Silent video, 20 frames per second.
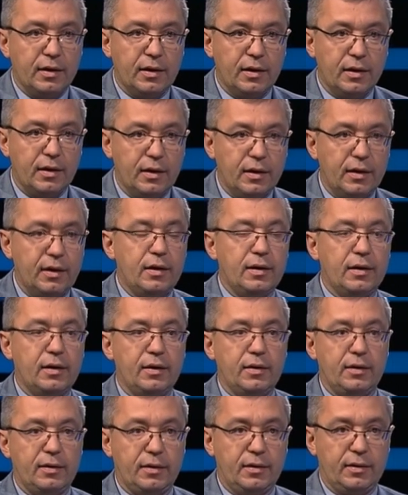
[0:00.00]
Uh,
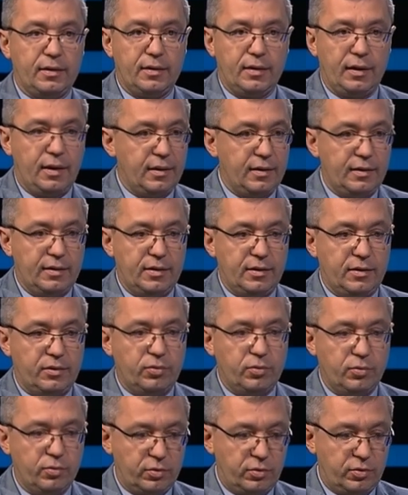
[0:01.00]
uh and
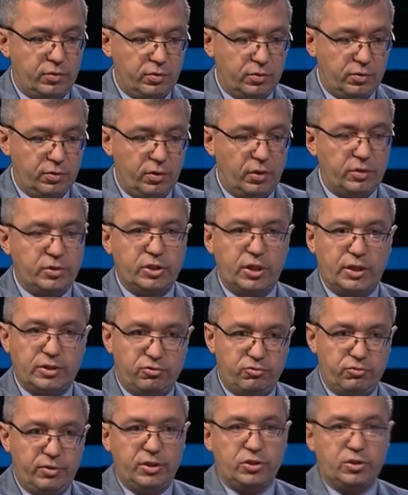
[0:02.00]
to, to, not
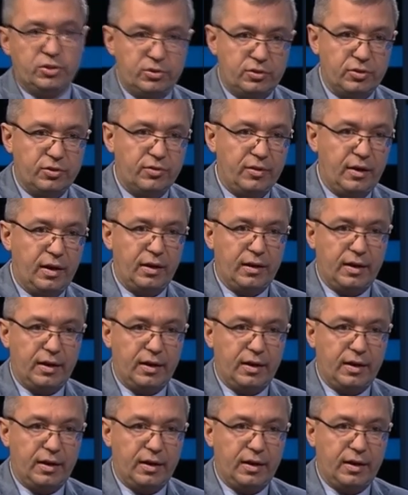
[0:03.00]
just register their